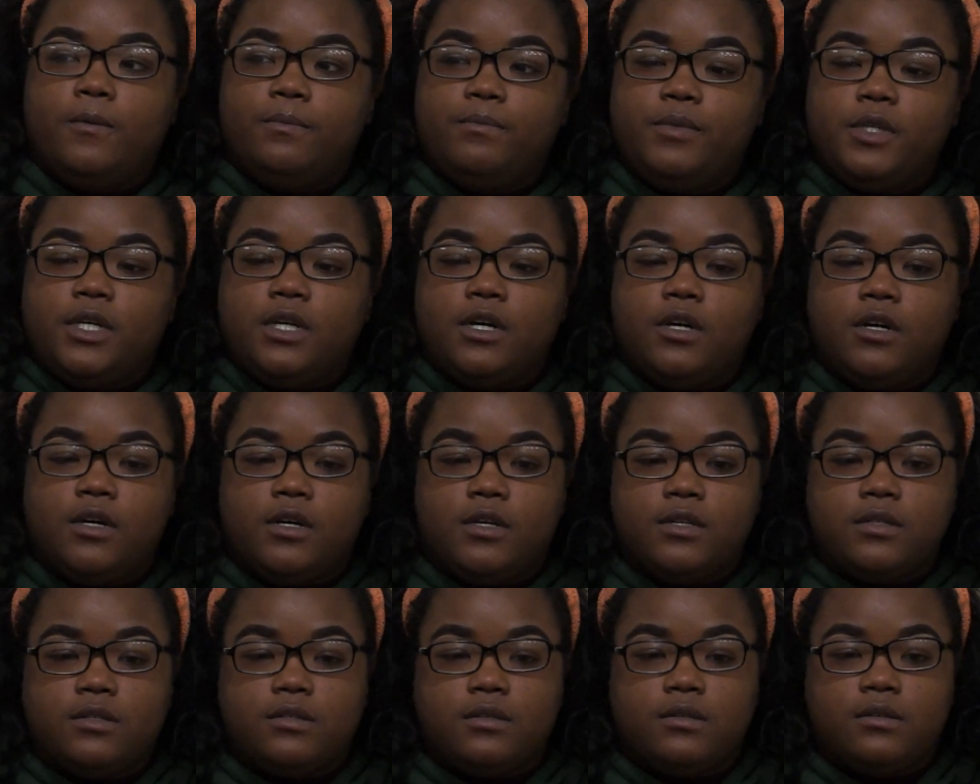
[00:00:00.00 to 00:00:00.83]

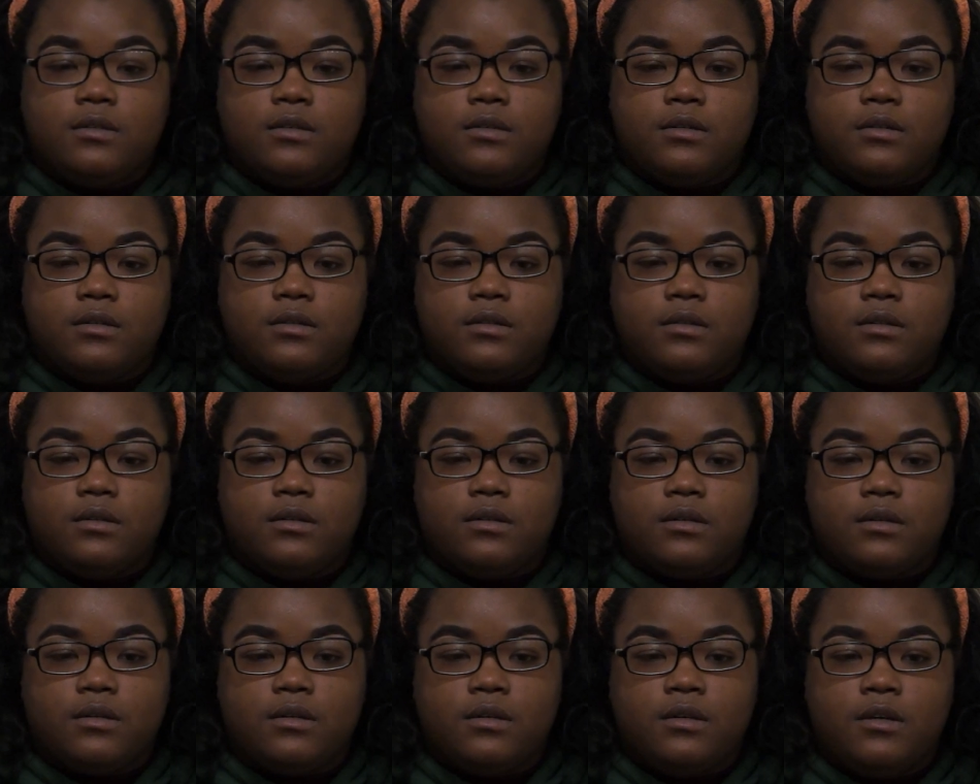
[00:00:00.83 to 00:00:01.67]
because,
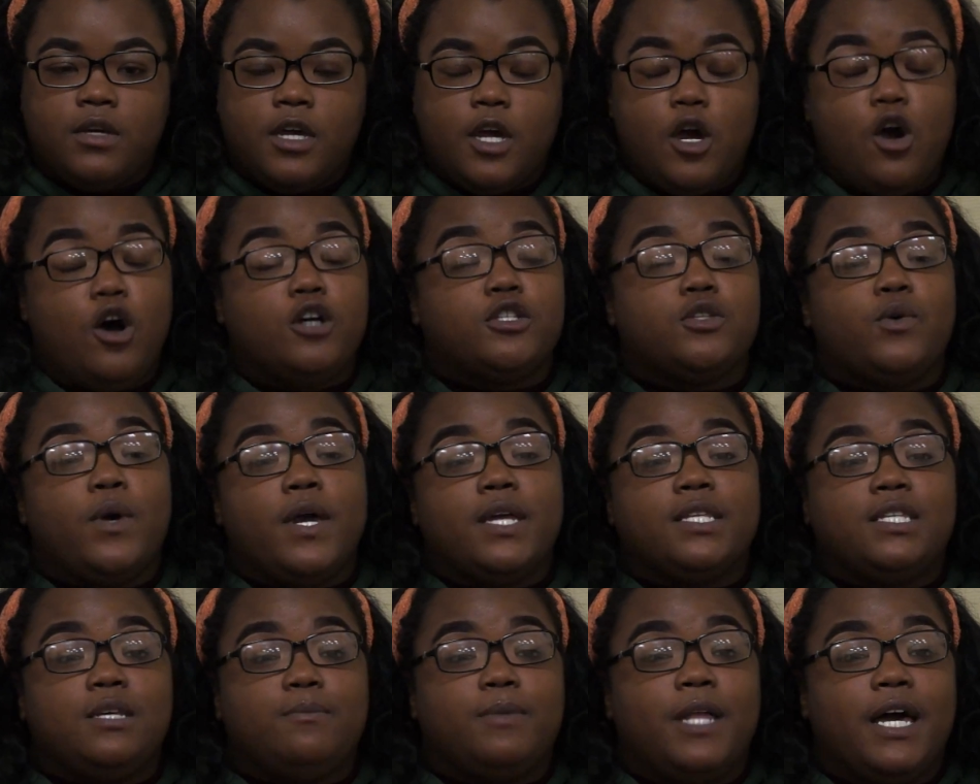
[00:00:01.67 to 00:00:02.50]
and also
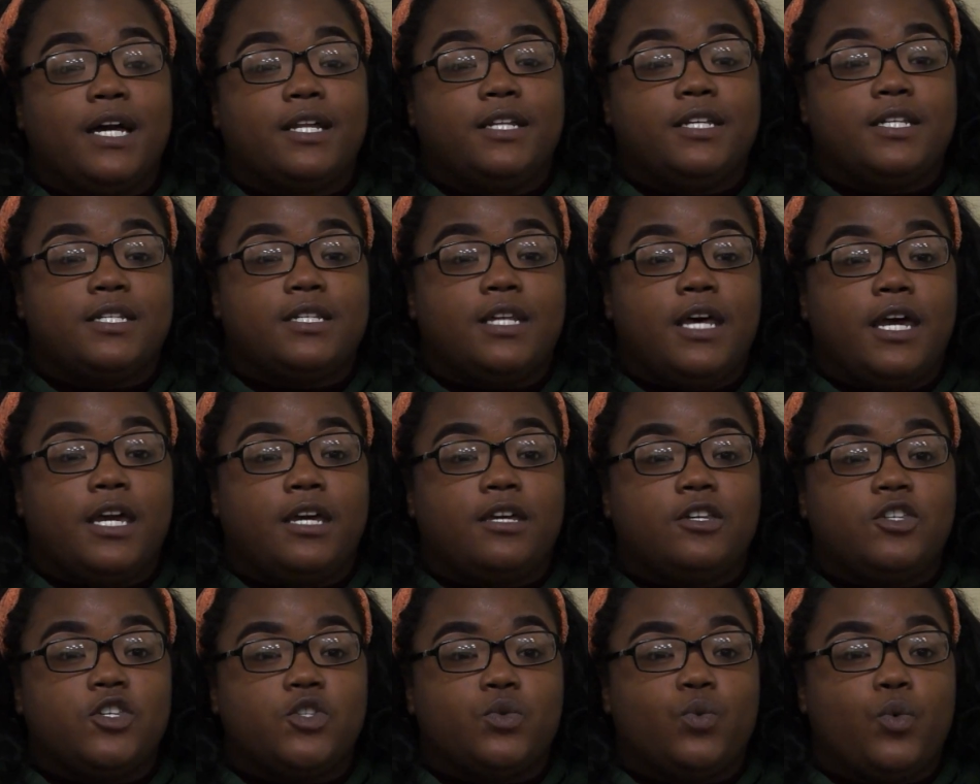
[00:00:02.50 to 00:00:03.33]
anti-blackness, like
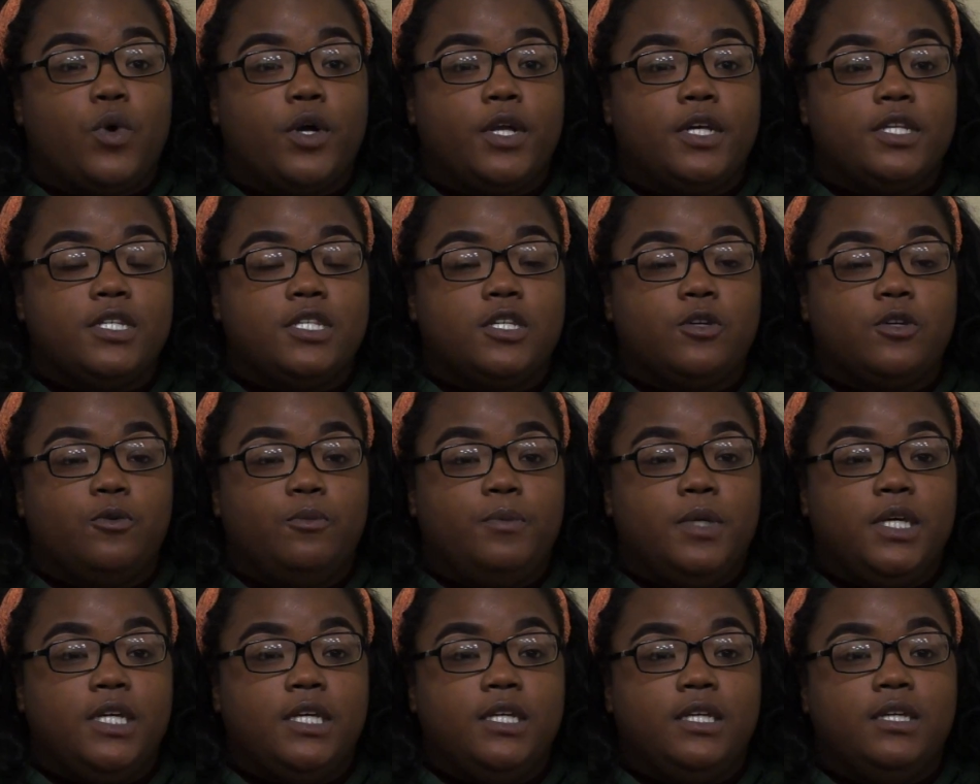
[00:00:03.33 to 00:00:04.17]
just wanting to
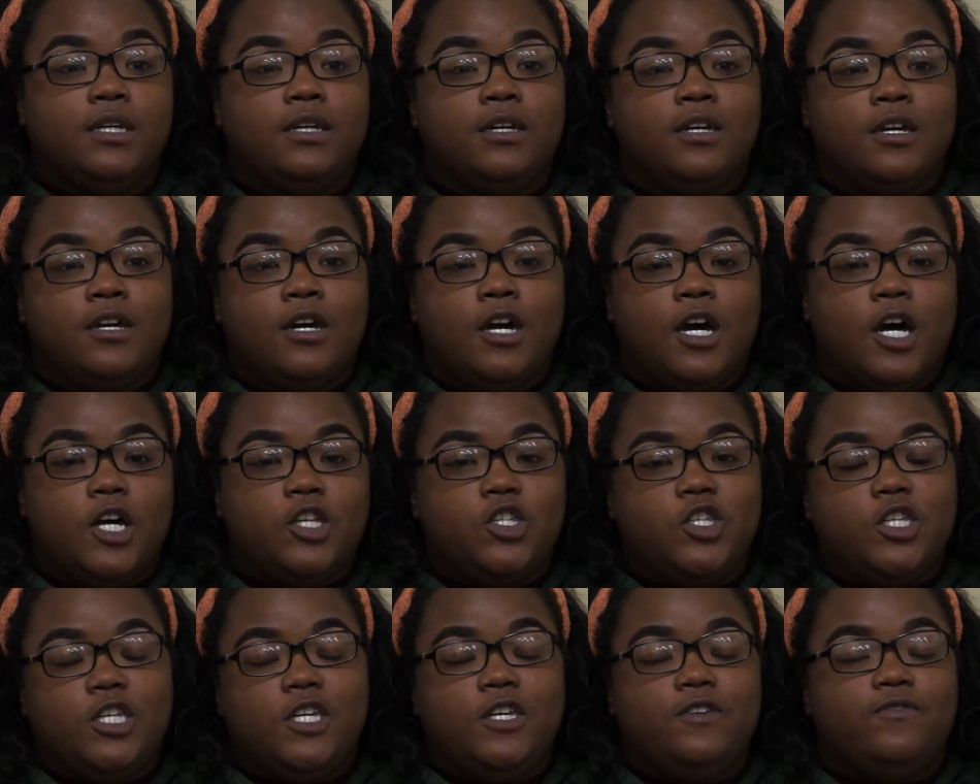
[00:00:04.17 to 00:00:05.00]
be
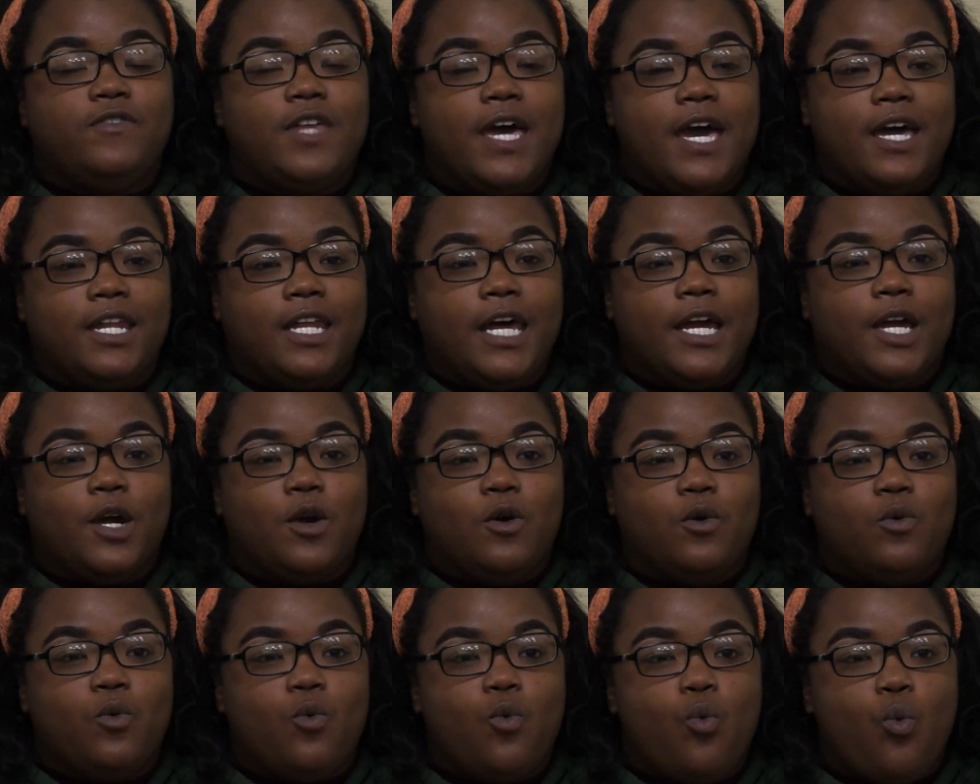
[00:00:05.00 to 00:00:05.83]
achieve that like
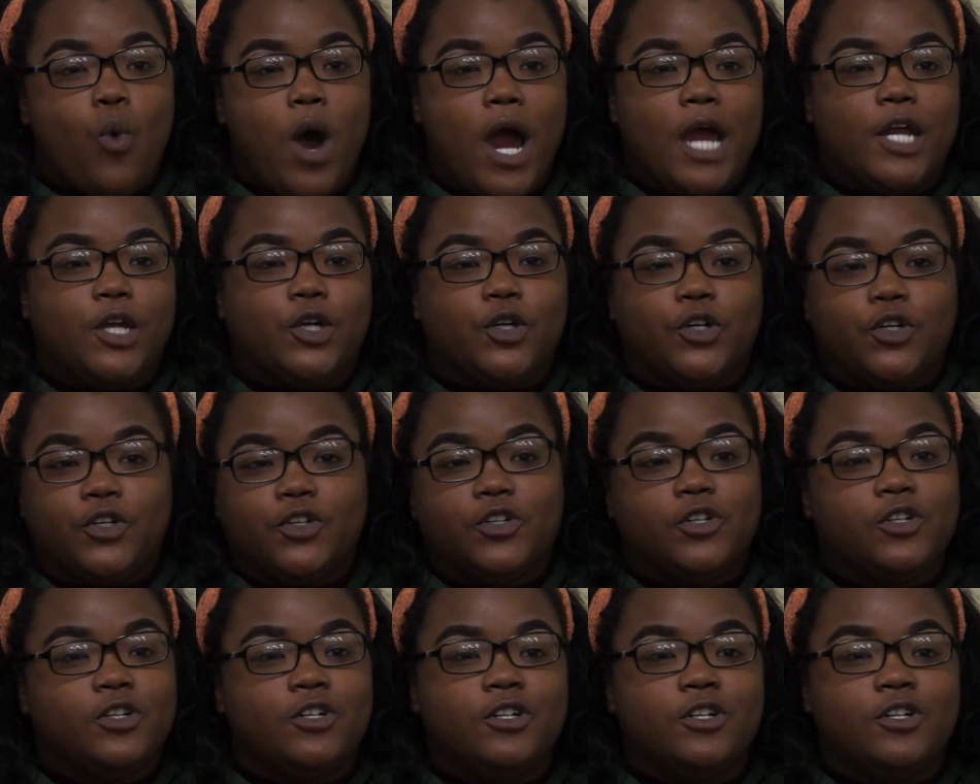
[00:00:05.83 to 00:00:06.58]
whiter